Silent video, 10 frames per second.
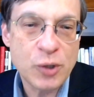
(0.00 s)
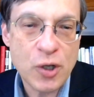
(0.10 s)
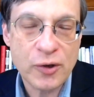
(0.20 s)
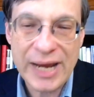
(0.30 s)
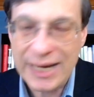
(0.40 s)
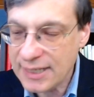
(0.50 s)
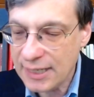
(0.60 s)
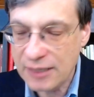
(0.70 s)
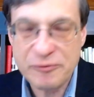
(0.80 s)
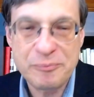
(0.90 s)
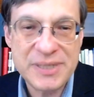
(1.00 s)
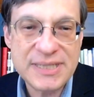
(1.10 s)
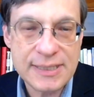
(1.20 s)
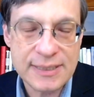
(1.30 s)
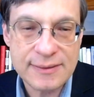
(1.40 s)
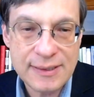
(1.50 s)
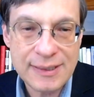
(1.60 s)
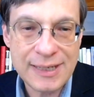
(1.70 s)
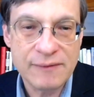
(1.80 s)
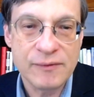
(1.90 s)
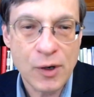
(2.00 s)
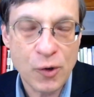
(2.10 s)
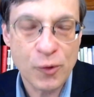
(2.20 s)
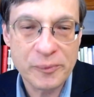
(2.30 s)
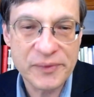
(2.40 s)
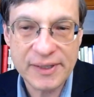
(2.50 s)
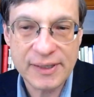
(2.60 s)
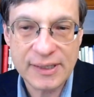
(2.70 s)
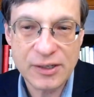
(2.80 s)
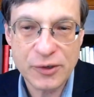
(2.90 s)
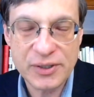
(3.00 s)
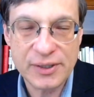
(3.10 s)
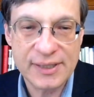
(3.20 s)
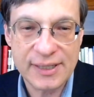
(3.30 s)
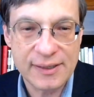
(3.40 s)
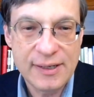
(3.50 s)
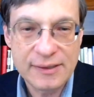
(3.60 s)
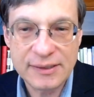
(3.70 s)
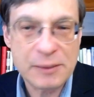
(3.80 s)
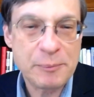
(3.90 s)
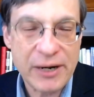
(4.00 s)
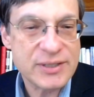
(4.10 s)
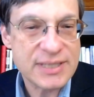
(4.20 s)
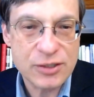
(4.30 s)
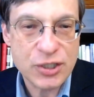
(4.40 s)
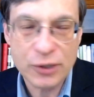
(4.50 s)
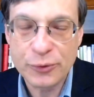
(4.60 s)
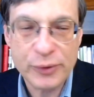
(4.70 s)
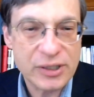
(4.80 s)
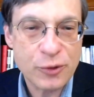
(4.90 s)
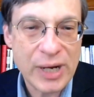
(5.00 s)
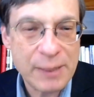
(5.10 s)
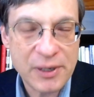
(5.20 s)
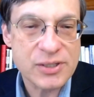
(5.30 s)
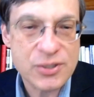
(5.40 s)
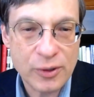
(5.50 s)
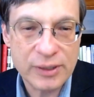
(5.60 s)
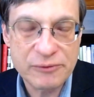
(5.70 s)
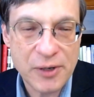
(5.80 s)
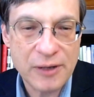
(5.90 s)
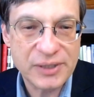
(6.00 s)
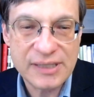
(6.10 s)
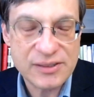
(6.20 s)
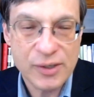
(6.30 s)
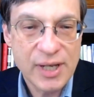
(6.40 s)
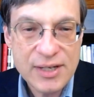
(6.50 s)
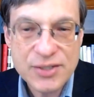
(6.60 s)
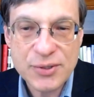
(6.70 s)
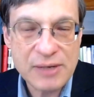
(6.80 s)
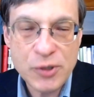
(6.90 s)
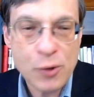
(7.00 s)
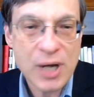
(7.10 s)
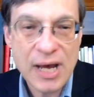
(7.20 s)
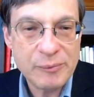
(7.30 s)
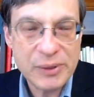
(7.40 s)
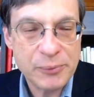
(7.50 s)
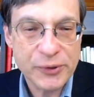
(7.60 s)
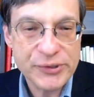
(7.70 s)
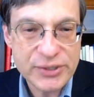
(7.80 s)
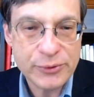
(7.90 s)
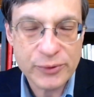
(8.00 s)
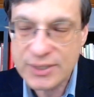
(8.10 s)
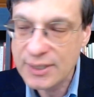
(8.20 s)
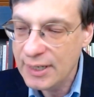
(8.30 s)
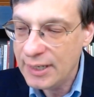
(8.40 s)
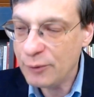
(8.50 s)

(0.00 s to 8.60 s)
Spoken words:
no longer any kind of business in the home that, you know, mm-hmm. that the parents and the children and the grandparents are all involved in. So they have no common pursuits.